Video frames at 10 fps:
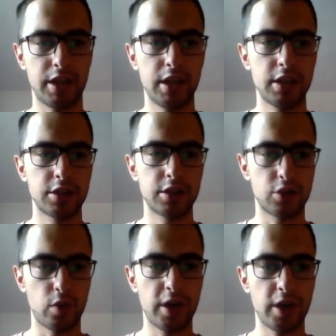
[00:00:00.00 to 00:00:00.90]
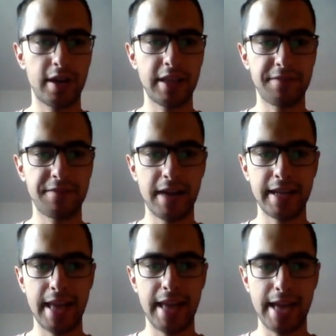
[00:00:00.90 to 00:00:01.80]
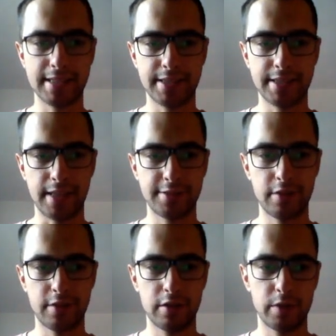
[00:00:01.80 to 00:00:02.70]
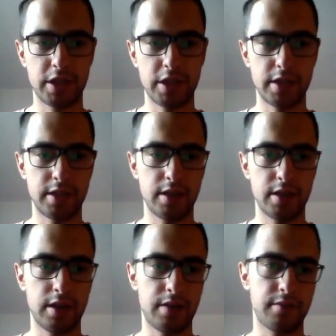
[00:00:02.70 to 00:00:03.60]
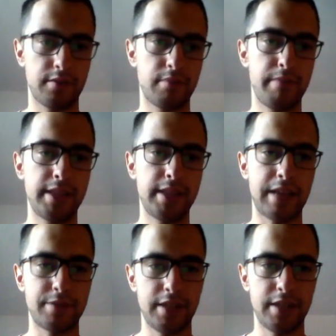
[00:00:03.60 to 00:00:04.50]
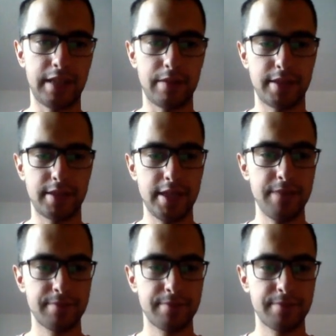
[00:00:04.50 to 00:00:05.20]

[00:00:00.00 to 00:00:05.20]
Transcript: So we're going to define X tensor, which is B times T times C.